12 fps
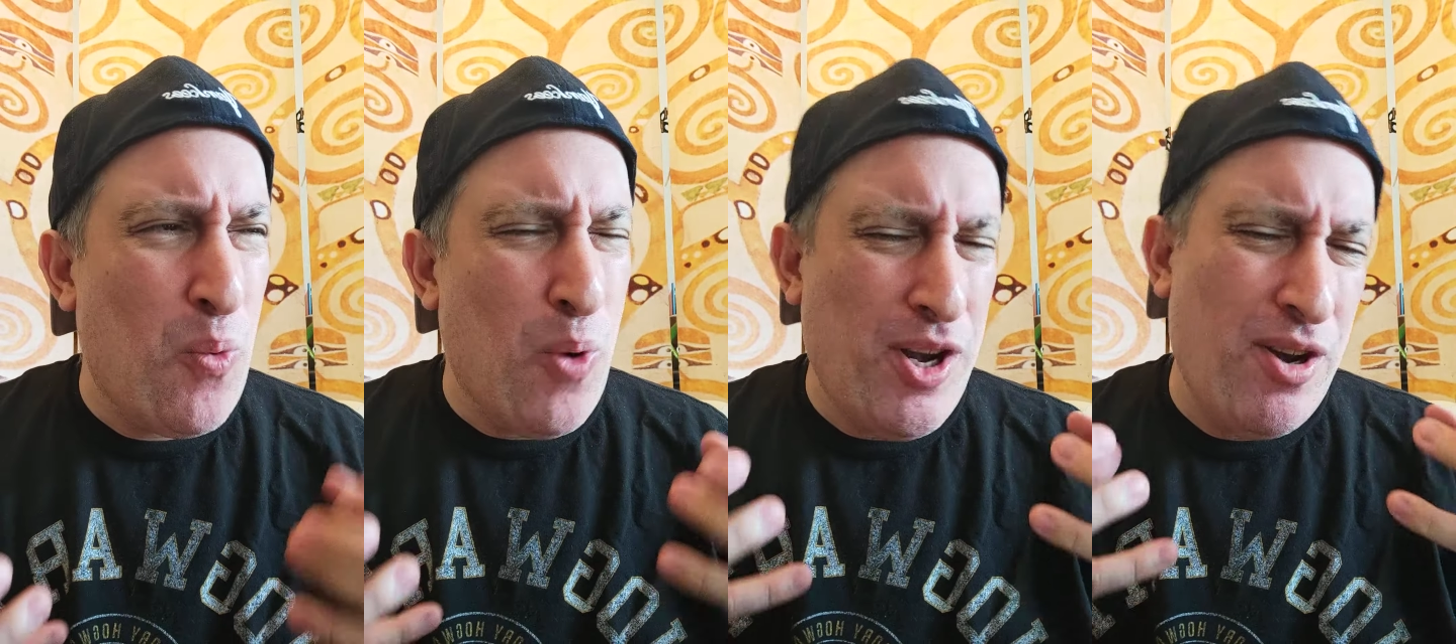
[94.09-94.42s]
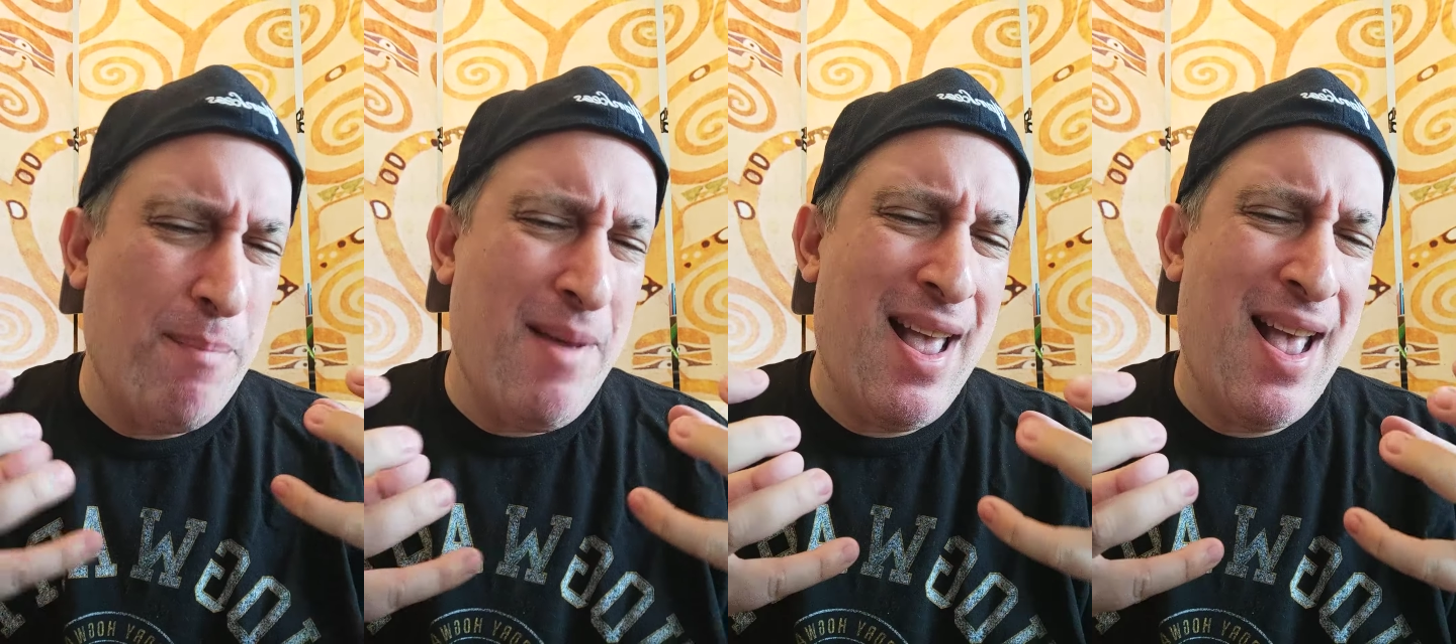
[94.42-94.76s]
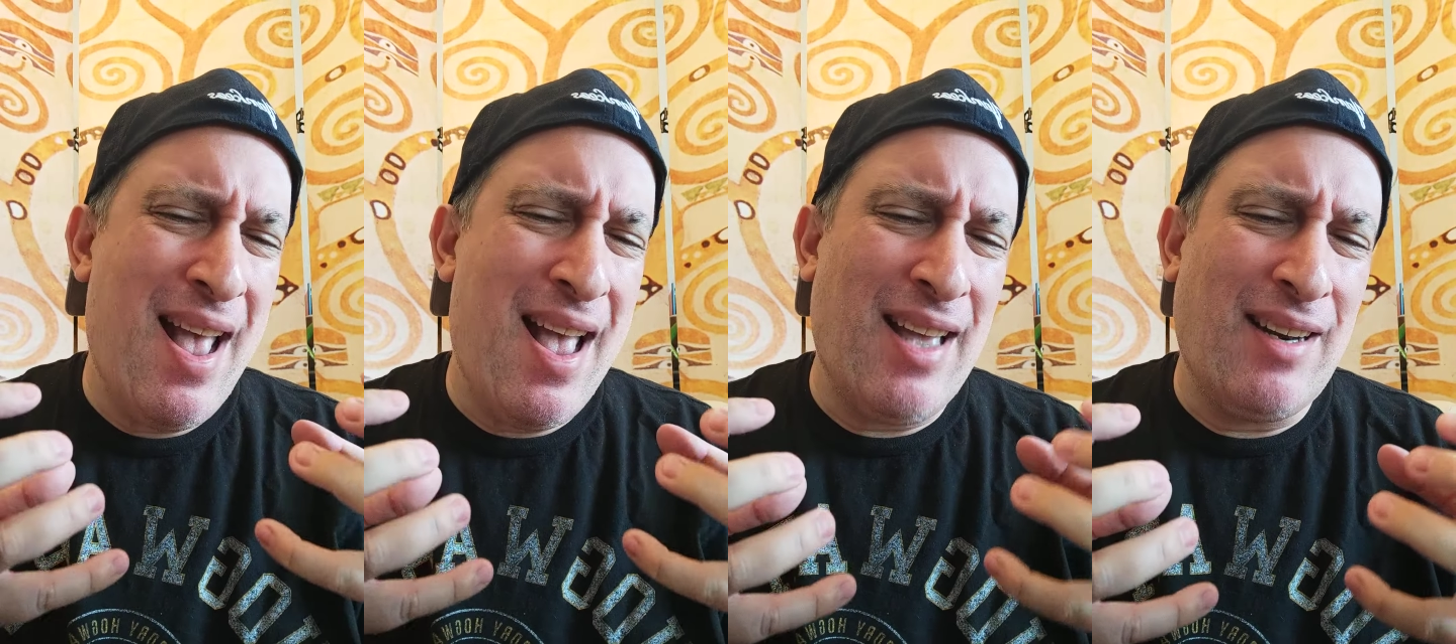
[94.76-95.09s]
When you're
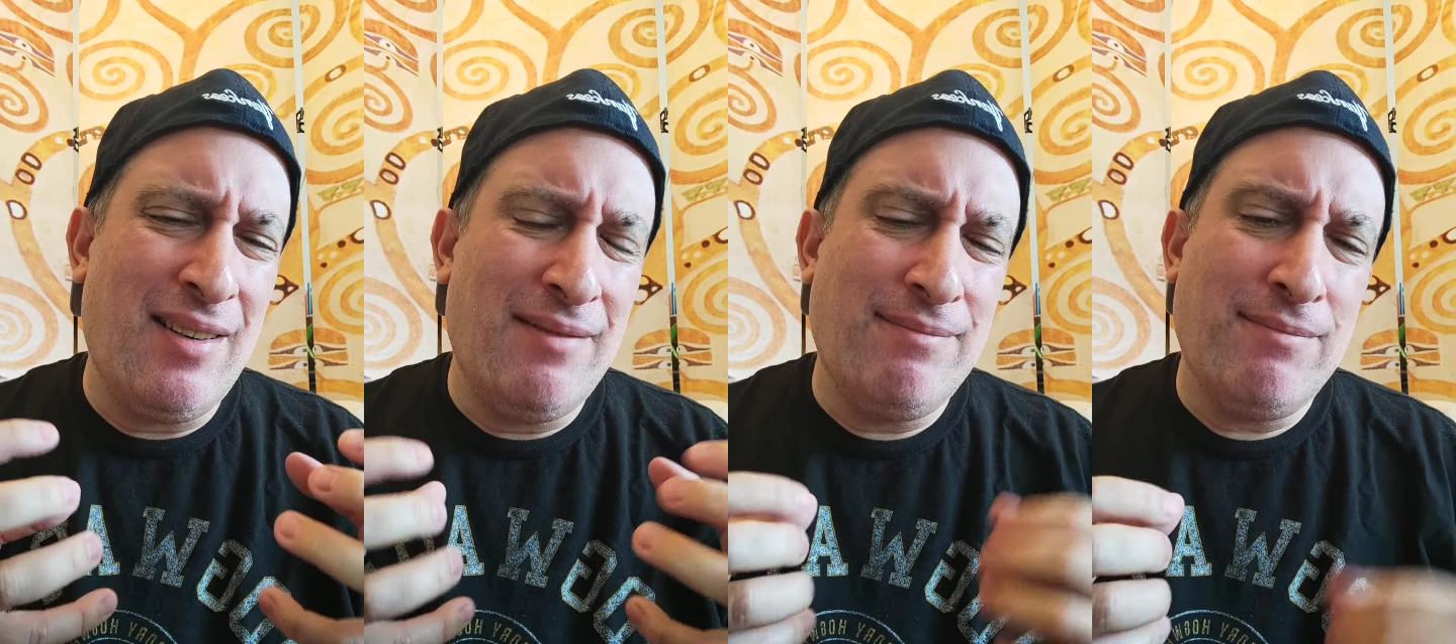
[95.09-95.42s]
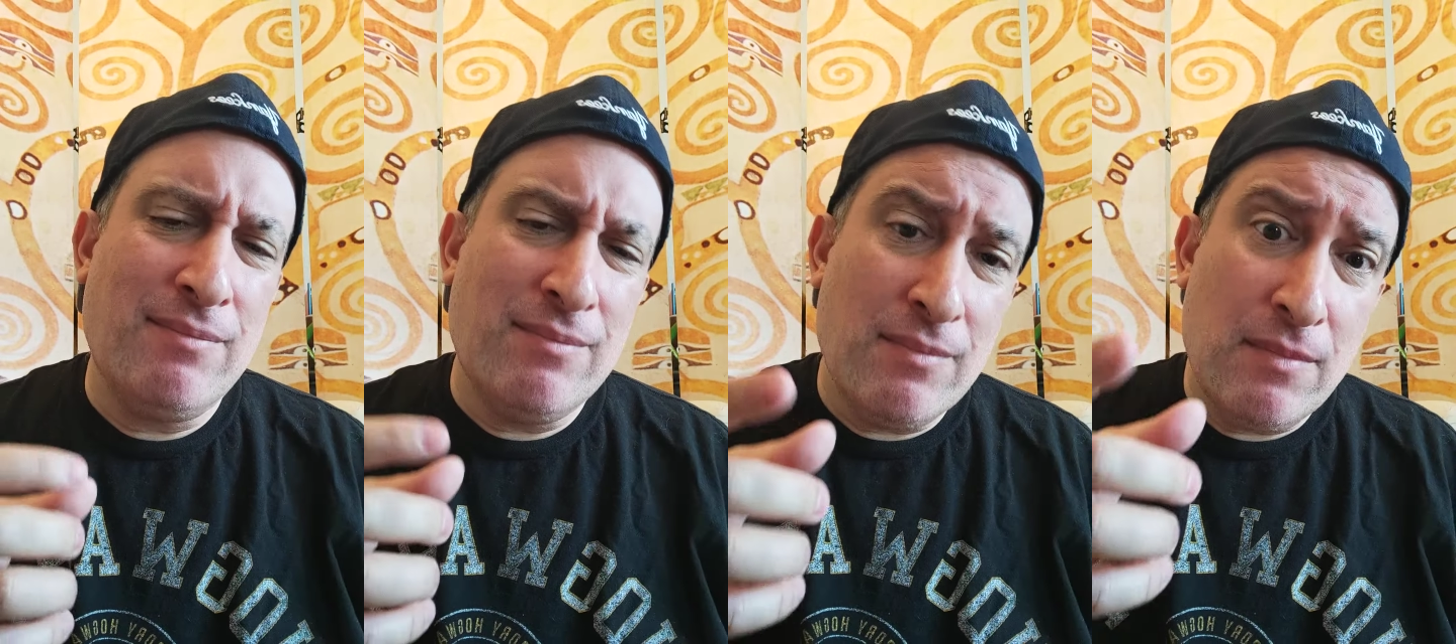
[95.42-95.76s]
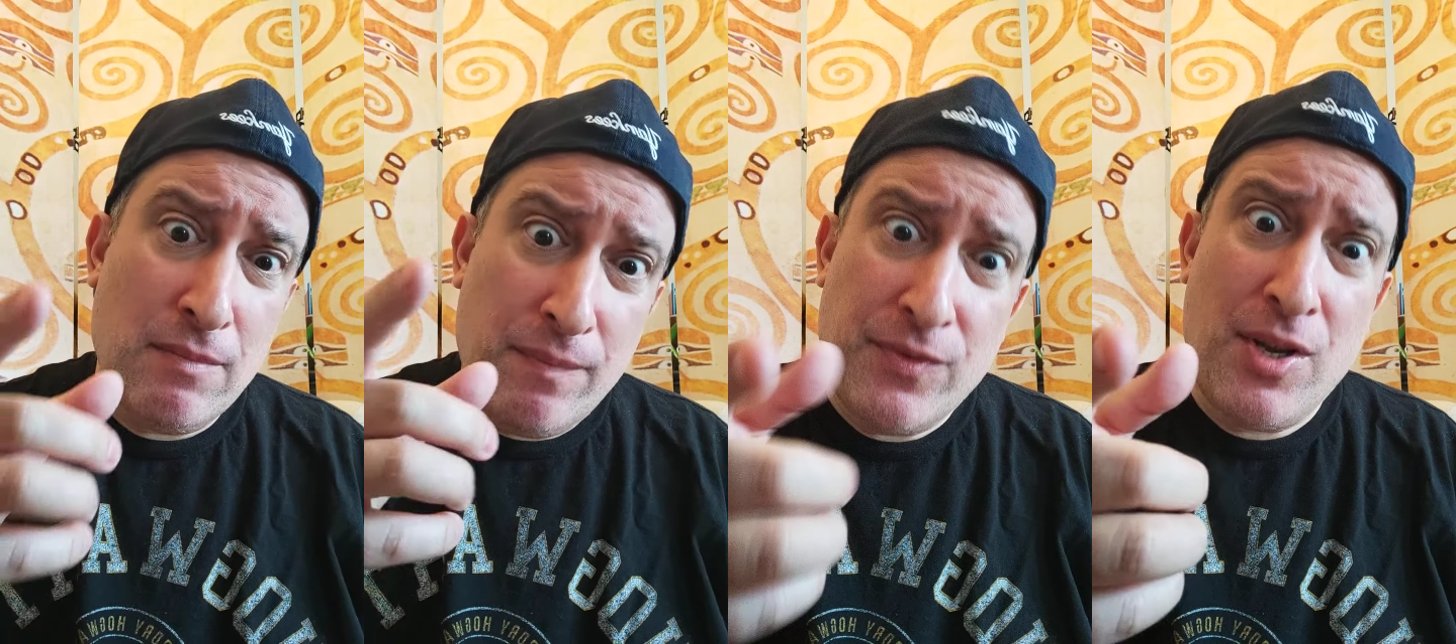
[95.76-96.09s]
mad,
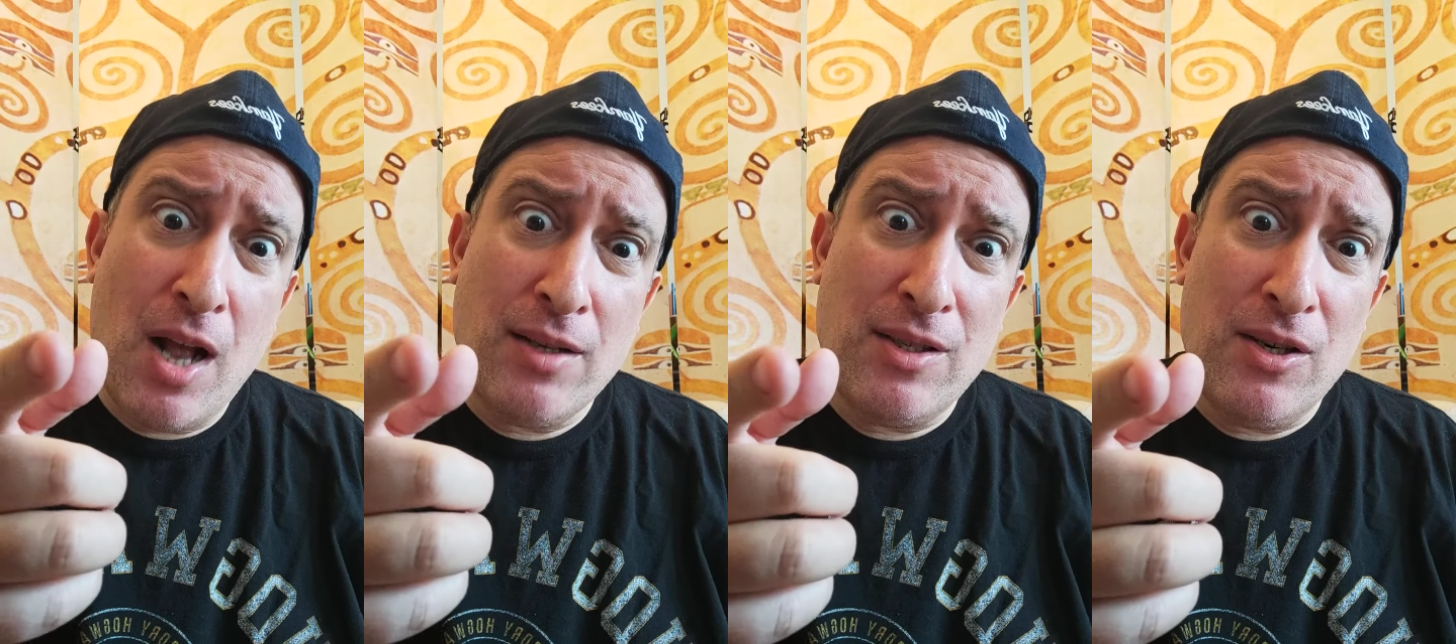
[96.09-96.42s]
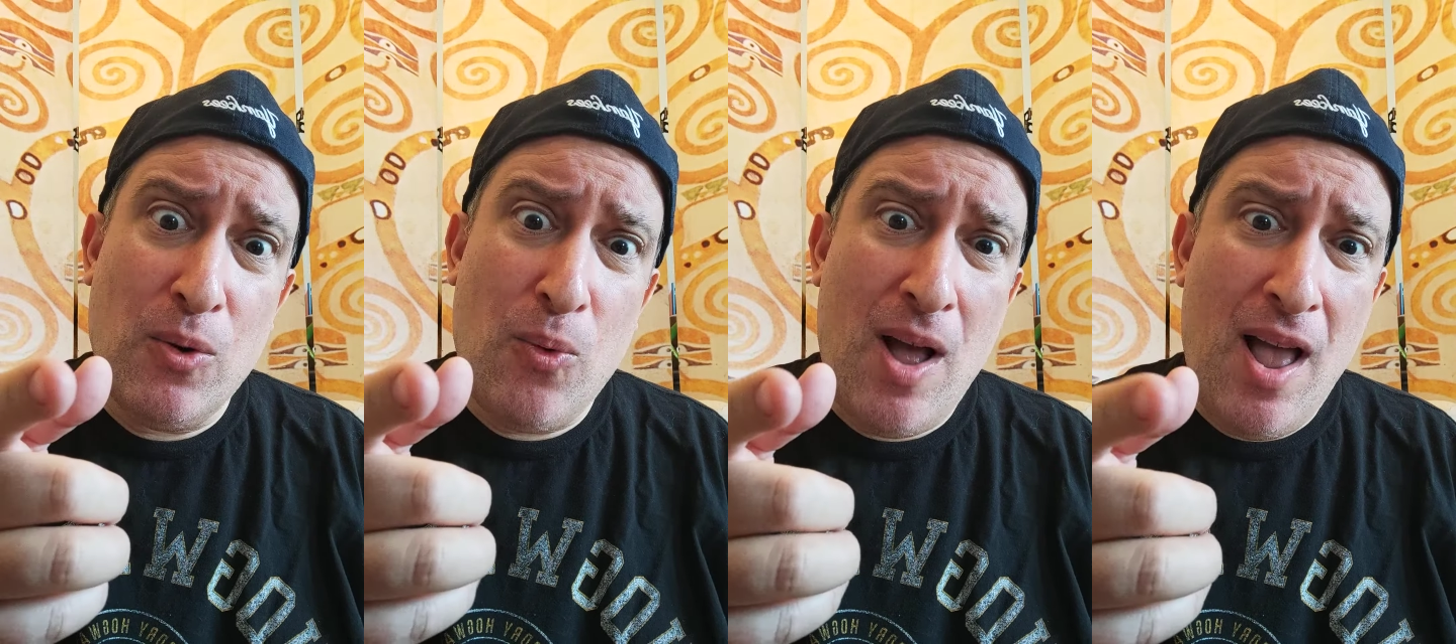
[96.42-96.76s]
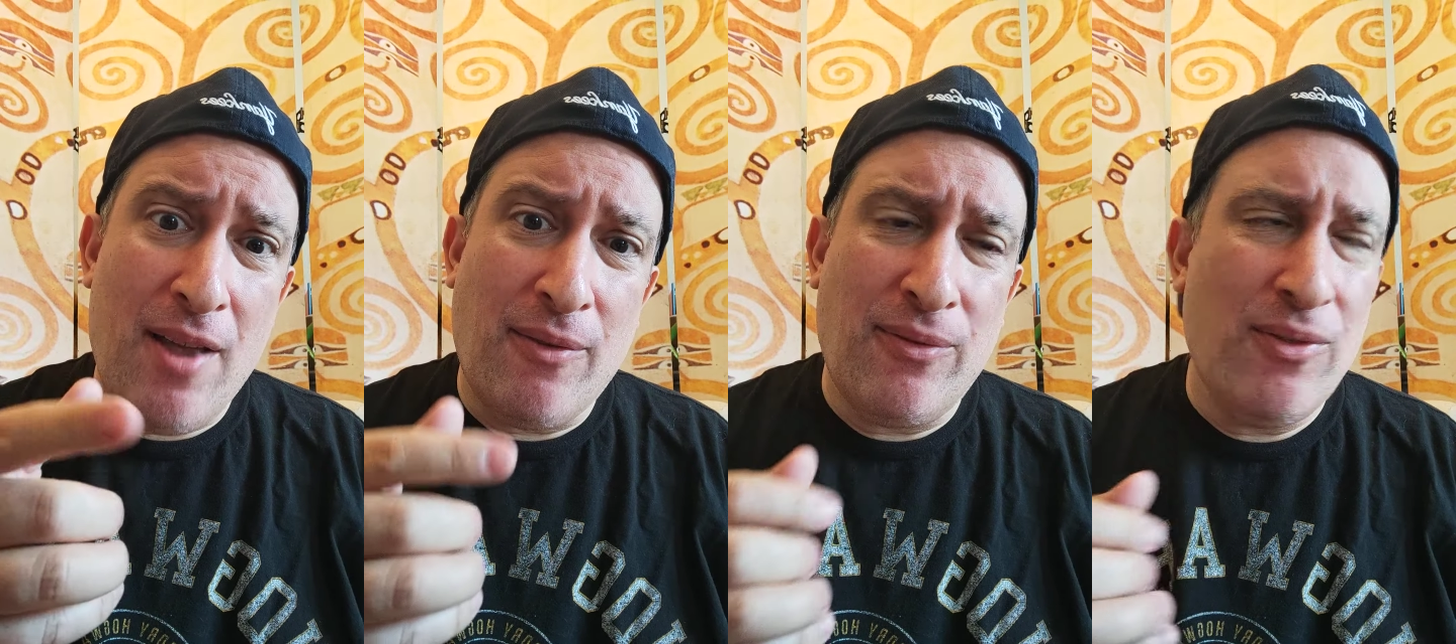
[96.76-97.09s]
talk to your
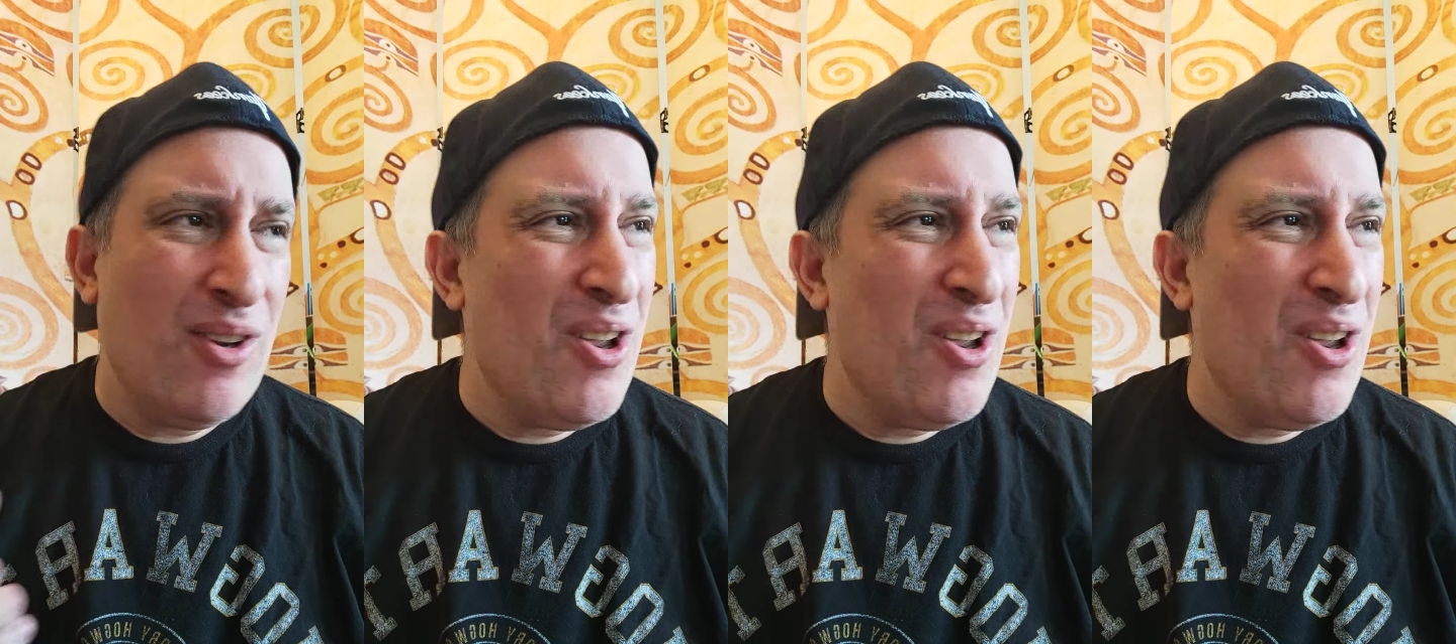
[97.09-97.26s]
wife.